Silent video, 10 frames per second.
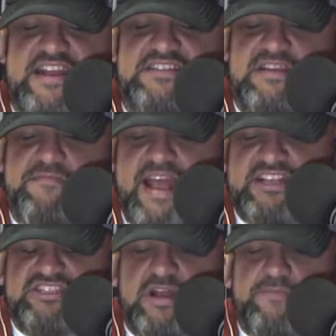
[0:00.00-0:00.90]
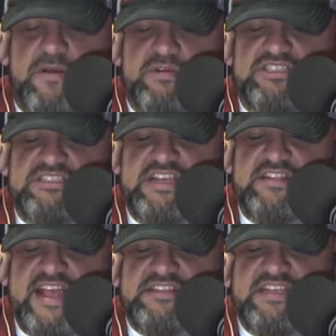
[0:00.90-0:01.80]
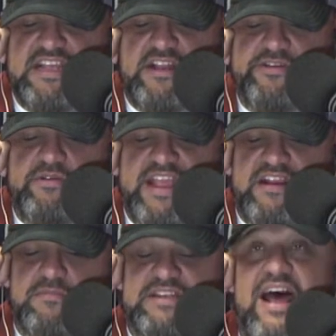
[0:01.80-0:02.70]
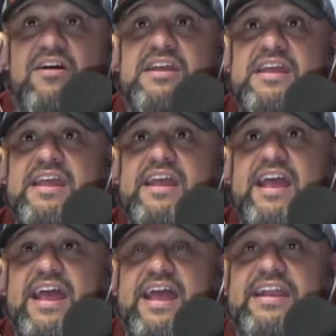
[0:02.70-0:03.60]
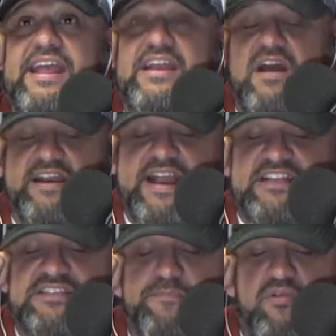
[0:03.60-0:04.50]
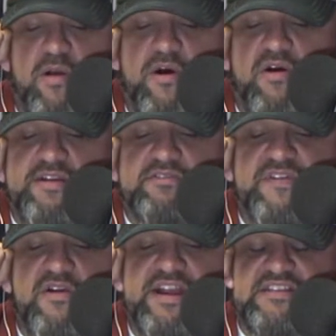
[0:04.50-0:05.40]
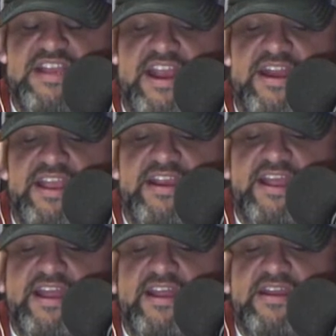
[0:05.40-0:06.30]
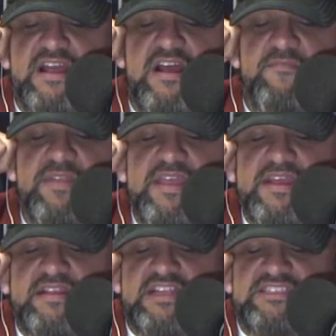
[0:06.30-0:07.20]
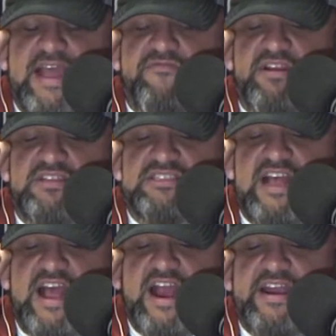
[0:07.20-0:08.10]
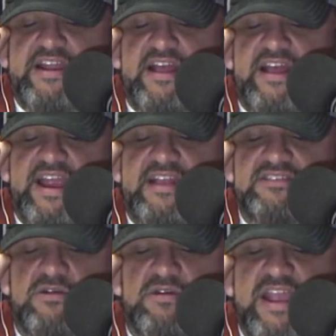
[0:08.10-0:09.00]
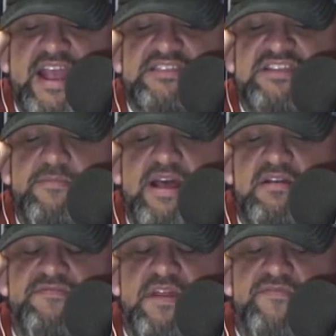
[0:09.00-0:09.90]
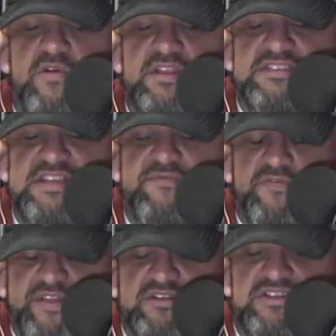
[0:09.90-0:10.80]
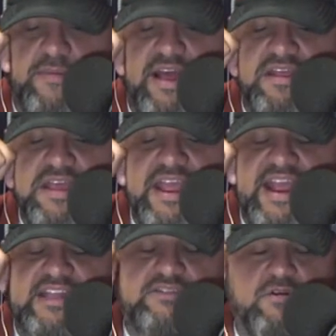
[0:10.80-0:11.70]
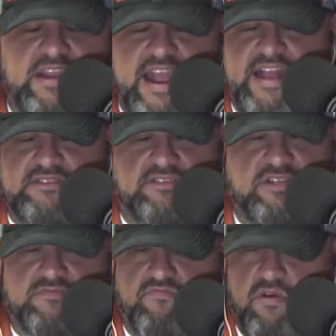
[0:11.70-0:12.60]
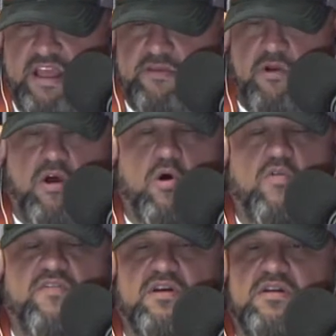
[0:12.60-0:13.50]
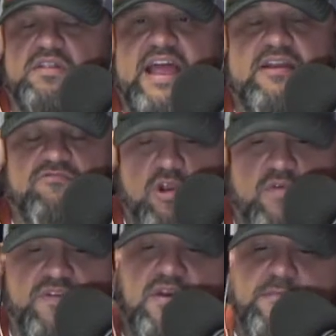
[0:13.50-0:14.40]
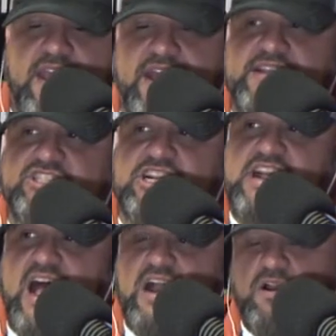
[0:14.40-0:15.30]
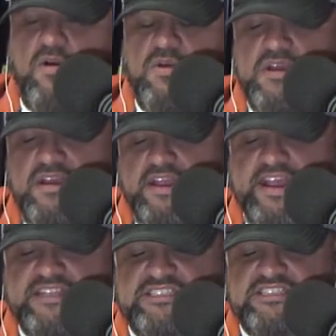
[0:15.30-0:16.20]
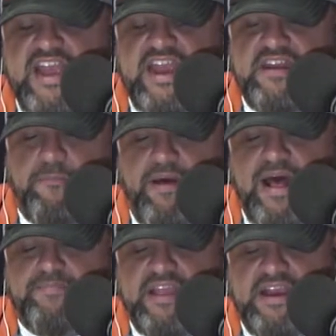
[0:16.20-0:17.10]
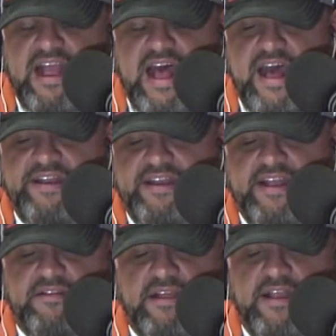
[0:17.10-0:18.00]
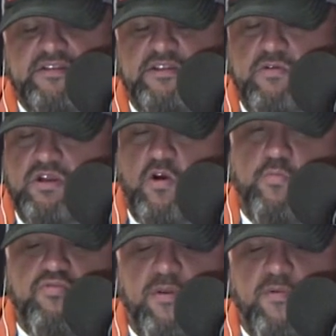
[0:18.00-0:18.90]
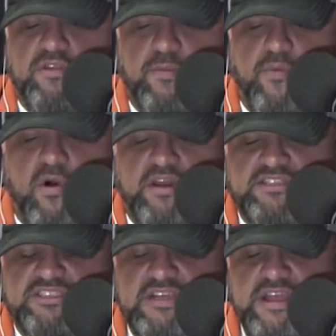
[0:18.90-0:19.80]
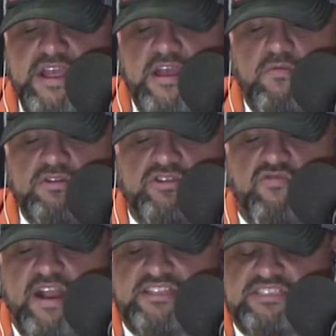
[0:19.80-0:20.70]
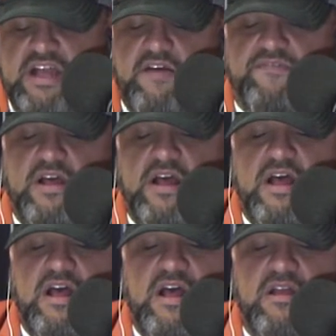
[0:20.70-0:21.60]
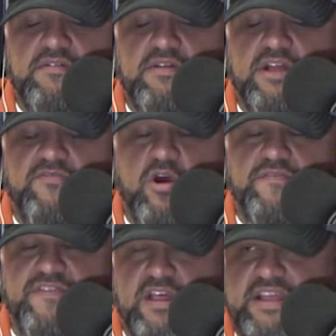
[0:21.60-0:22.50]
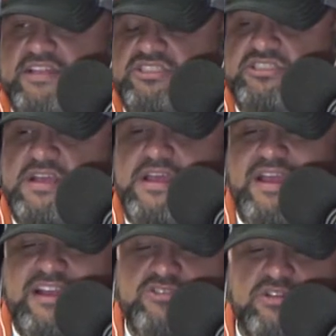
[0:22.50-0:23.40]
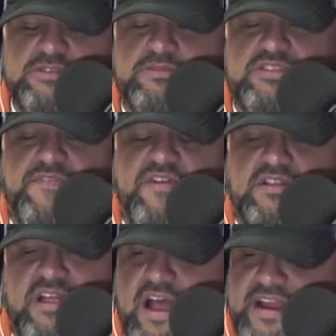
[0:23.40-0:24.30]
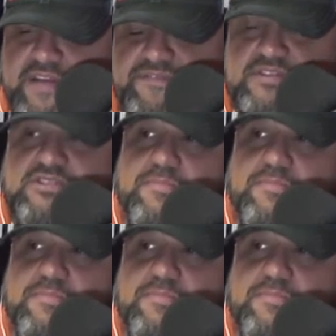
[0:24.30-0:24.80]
tag team matchup. We see that the New Day comes out, and they cut an excellent promo, and it was very entertaining. And they sat ringside. Enzo and Cass came out. Villains come out. Enzo and Cass just really were over like Rover, man, in Chicago. Insane. The pop they got and doing the whole promo with the boys was great stuff. Avoid Villains. I saw some stuff online that